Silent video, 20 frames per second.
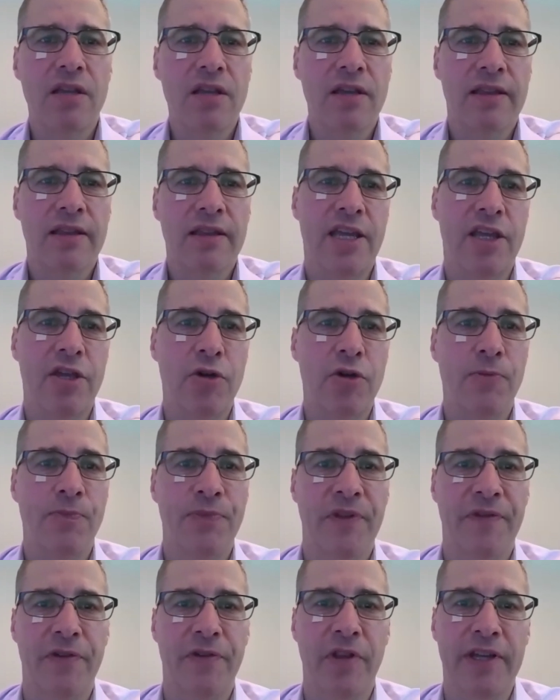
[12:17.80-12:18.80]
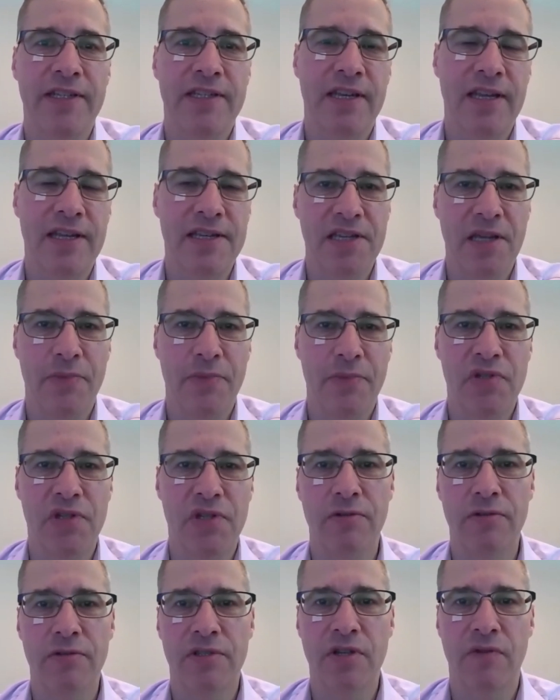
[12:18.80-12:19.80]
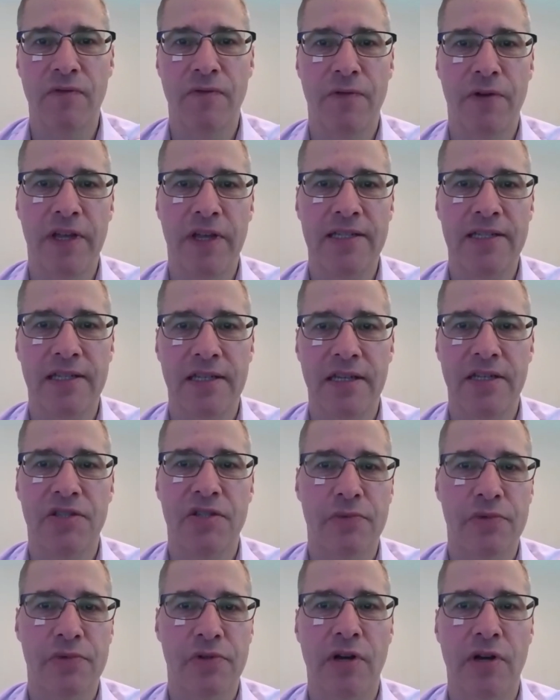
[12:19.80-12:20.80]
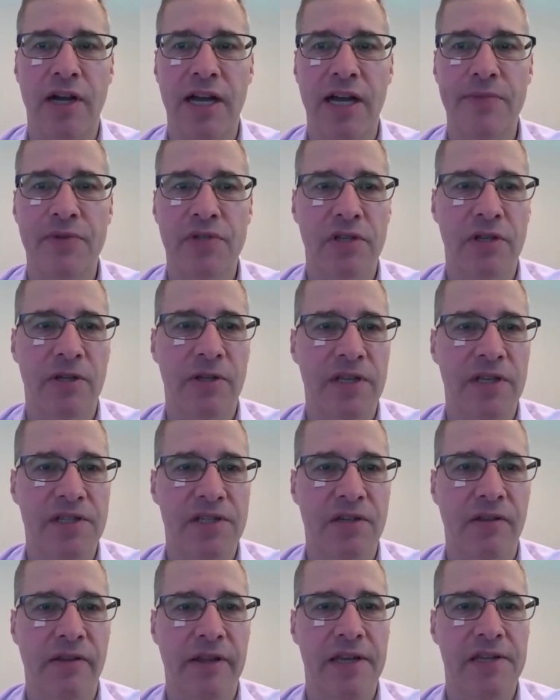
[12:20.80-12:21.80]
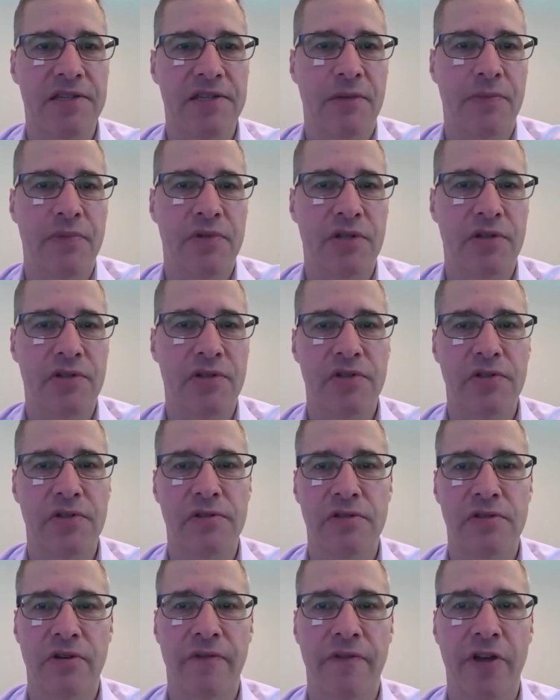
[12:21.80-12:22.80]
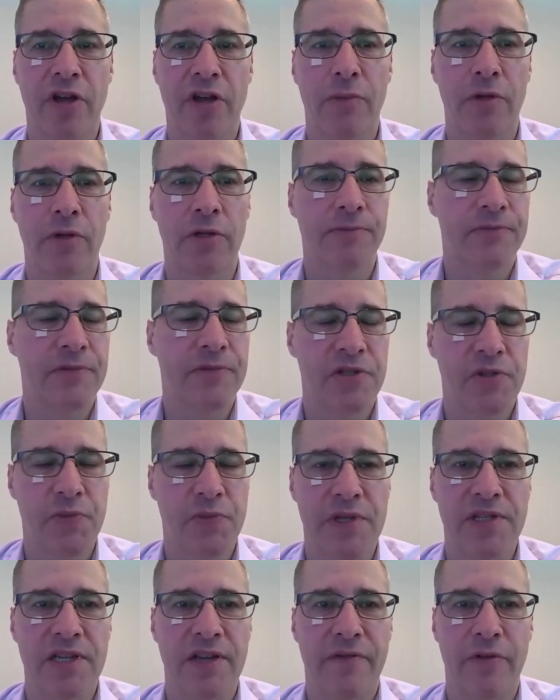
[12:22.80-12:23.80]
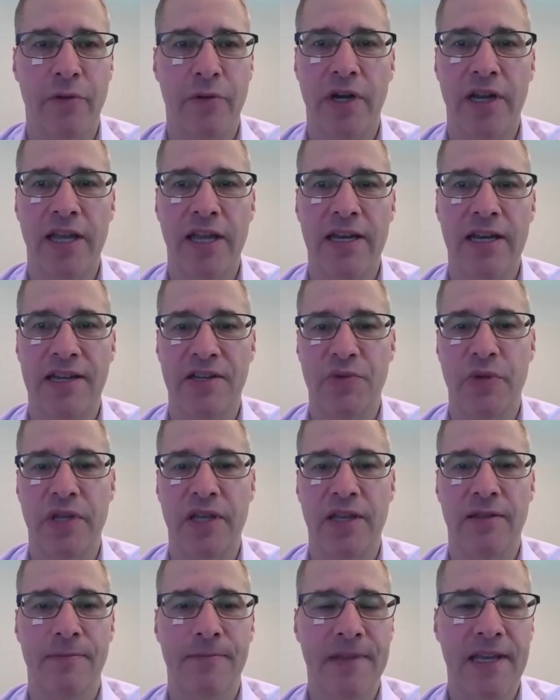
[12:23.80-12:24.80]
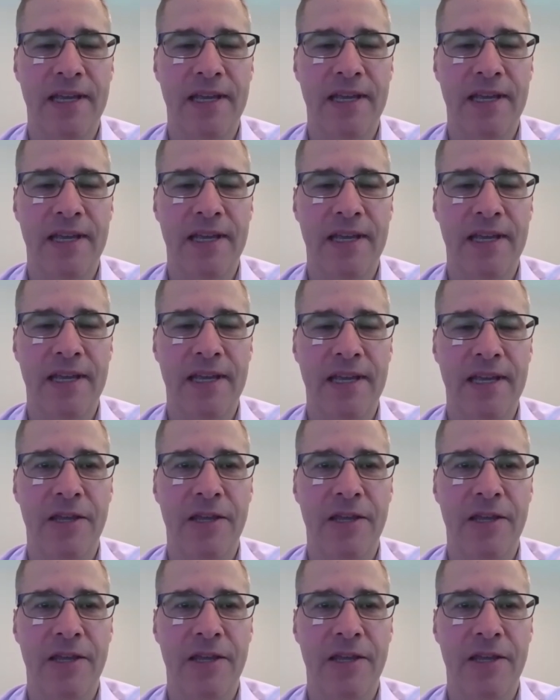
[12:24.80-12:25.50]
thank you. If you like today's episode, don't forget to hit subscribe so you can listen to the latest episodes as soon as they're available. We'll speak to everyone again next week. Thank you.